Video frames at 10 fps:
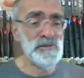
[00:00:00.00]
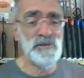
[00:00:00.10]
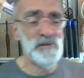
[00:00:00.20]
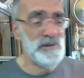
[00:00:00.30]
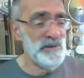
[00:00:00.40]
It,
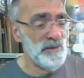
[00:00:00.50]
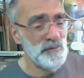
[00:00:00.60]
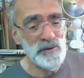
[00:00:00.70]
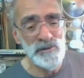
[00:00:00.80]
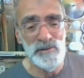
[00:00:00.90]
it,
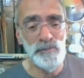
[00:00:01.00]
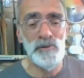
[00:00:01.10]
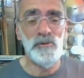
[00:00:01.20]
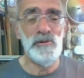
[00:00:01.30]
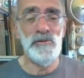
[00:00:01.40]
it finished a bit
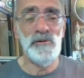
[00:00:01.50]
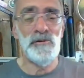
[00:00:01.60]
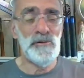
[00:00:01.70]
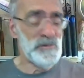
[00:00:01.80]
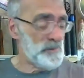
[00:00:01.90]
earlier than I
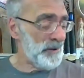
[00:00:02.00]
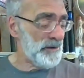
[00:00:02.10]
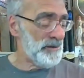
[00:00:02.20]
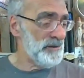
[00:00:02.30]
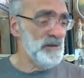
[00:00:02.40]
would
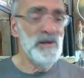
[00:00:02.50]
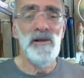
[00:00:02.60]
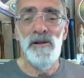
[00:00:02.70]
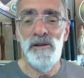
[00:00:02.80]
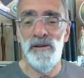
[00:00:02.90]
expected.
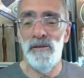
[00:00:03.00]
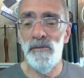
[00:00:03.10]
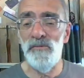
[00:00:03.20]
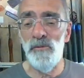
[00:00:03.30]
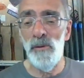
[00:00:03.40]
Uh,
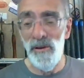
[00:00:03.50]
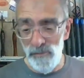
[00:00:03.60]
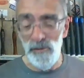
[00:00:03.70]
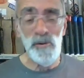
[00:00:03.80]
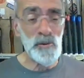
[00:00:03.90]
if you have
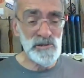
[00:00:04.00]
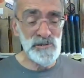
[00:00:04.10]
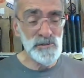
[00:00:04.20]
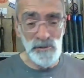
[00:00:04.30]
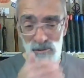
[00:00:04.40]
any
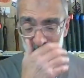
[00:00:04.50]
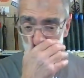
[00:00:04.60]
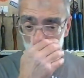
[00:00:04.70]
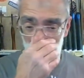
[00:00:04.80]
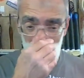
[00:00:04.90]
questions on a
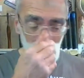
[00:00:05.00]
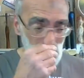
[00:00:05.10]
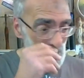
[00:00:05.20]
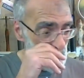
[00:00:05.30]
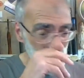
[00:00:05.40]
serious
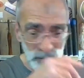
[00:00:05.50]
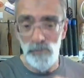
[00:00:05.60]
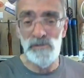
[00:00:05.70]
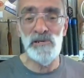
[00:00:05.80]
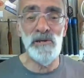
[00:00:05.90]
note, not that you
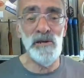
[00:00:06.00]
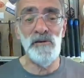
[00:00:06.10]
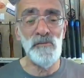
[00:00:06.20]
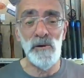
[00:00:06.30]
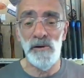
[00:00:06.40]
would take any
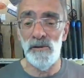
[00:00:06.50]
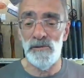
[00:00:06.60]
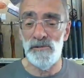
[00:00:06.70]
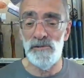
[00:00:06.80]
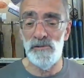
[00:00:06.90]
of my
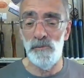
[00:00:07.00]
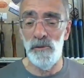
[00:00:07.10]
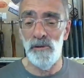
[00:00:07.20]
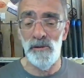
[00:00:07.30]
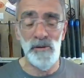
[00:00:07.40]
answers as
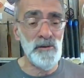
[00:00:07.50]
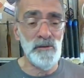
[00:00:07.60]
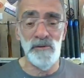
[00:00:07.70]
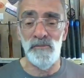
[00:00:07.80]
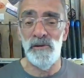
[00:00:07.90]
being
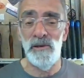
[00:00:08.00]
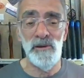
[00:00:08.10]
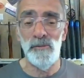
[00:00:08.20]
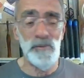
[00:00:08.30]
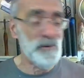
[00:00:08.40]
uh, of any
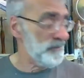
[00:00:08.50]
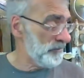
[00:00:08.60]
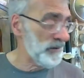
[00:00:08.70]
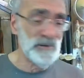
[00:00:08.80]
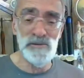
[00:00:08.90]
help
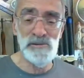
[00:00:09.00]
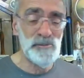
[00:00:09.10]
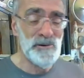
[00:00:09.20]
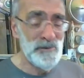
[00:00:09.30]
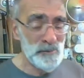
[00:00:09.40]
after that
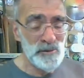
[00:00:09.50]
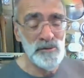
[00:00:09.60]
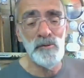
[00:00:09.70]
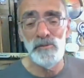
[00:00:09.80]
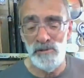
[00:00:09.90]
display, but
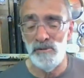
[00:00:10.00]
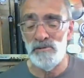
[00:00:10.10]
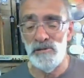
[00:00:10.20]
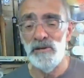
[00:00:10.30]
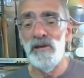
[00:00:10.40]
no,
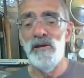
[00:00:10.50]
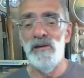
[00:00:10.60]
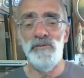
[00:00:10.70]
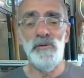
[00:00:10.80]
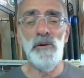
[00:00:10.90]
seriously,
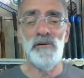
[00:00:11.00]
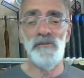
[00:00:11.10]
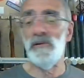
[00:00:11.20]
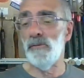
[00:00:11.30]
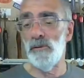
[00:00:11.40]
if you have
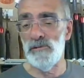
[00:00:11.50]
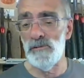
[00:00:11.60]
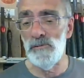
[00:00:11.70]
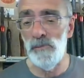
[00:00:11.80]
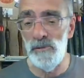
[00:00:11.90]
any
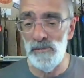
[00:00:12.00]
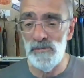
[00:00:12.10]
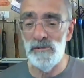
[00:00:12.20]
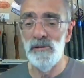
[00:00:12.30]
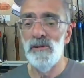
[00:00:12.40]
questions, please
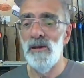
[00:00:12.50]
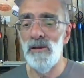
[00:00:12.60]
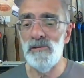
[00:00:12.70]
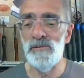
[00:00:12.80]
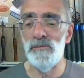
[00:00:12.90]

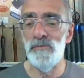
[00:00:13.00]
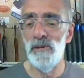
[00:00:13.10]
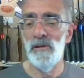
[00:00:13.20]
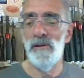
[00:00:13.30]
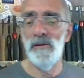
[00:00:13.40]
ask them
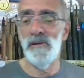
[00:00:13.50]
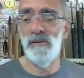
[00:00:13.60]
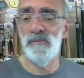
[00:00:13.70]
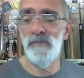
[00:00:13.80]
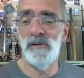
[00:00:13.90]

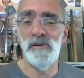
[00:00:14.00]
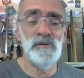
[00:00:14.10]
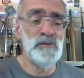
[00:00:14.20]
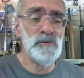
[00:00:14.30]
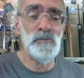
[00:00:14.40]
um, and I
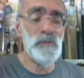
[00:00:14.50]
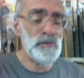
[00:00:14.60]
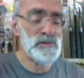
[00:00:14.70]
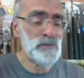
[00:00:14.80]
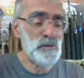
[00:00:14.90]
do my
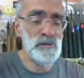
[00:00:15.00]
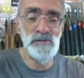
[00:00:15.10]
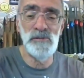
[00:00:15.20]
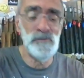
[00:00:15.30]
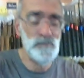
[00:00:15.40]
best to
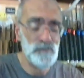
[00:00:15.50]
answer them.